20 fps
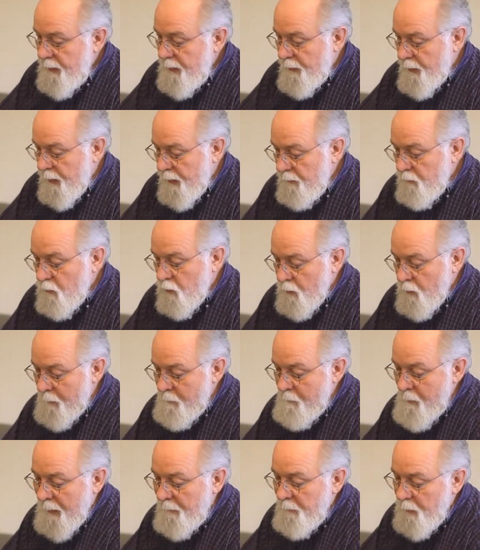Then
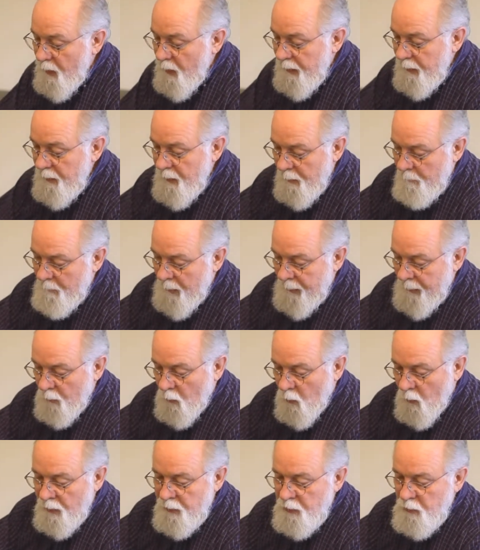remembering that my
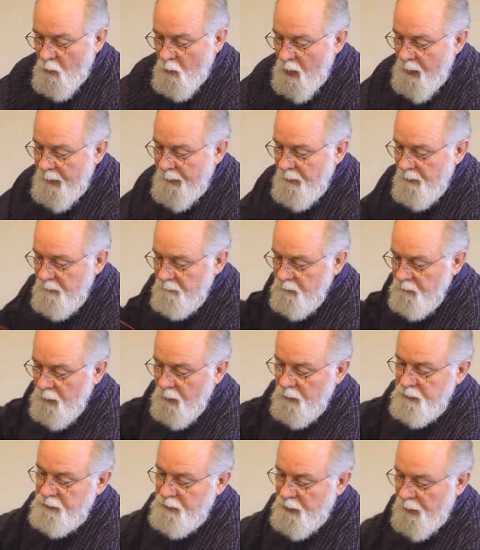orange wire
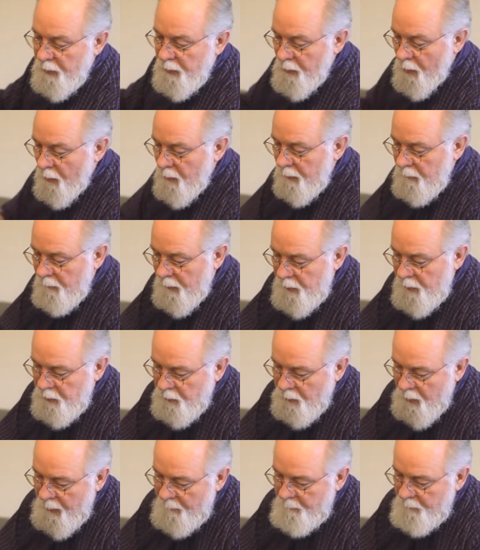goes to the dark gray
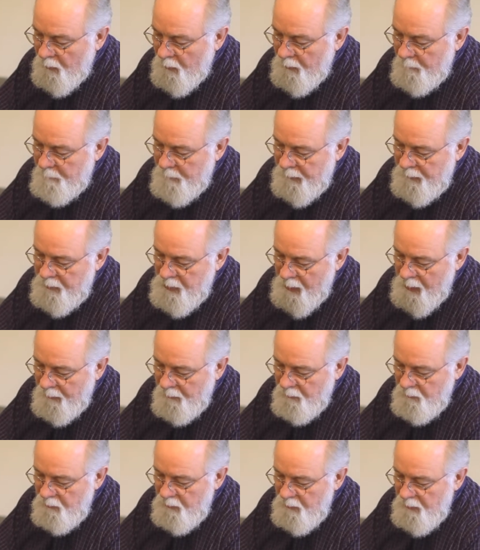stripe on the
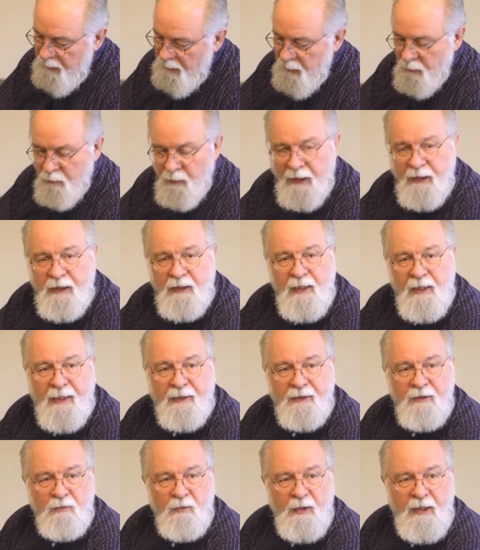pigtail,
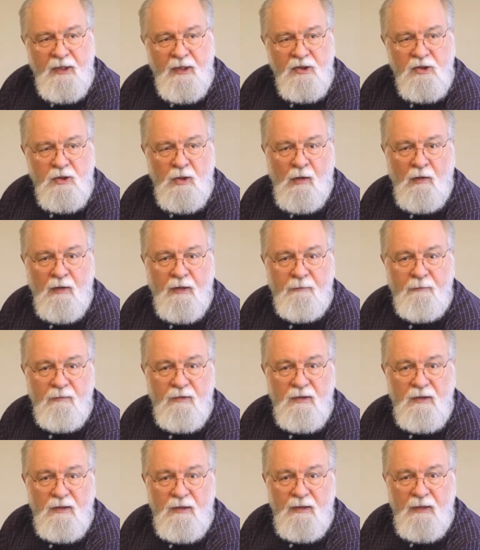reconnect it, reinstall it,
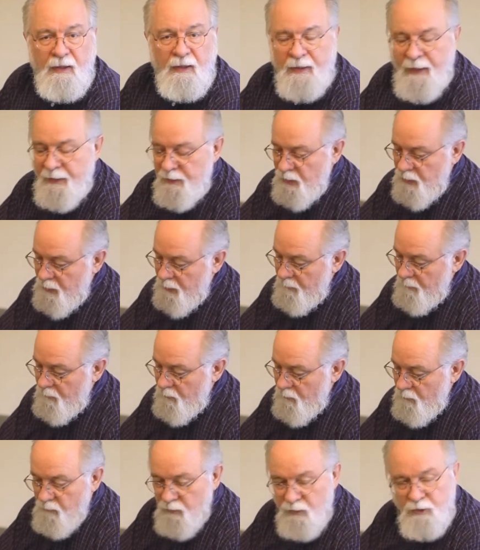and that
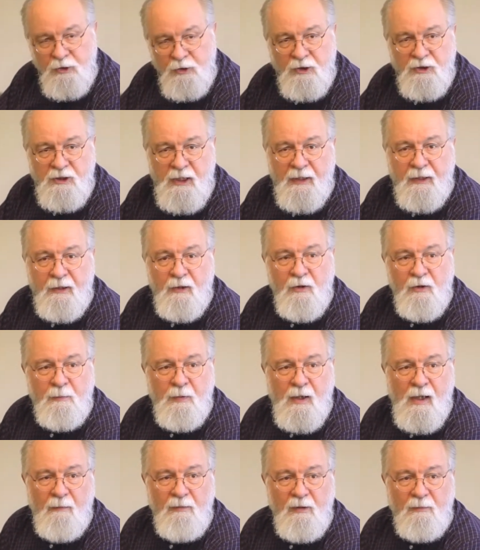should take care of the
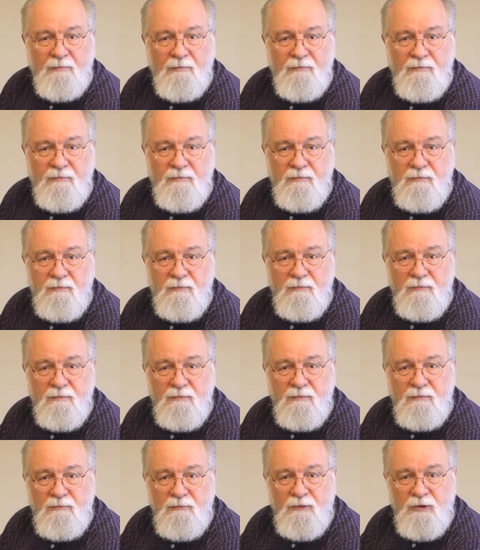problem.
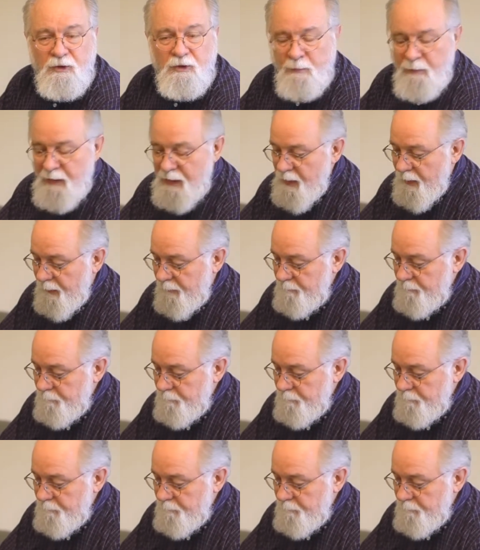Should be done.